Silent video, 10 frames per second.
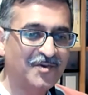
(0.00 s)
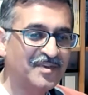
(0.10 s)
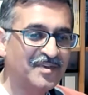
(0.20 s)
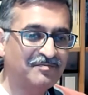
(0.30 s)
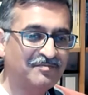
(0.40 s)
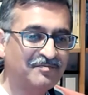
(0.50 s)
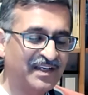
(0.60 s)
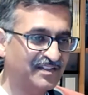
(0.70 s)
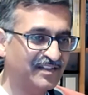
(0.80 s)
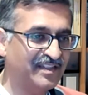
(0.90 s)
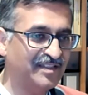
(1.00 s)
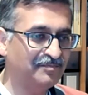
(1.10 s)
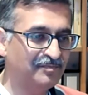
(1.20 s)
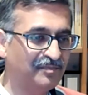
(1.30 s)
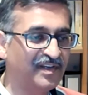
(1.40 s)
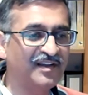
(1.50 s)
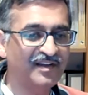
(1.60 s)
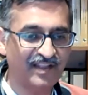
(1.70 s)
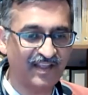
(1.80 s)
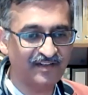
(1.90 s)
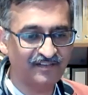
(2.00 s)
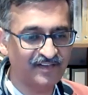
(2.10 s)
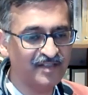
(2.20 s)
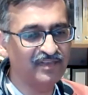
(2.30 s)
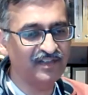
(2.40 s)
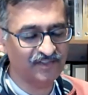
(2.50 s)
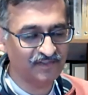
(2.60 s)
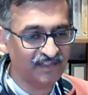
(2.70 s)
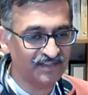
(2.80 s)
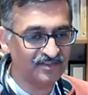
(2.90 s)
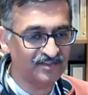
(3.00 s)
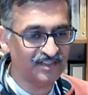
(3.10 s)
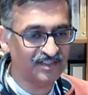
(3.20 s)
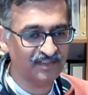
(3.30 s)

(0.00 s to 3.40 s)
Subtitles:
which might actually build and rebuild your relationship,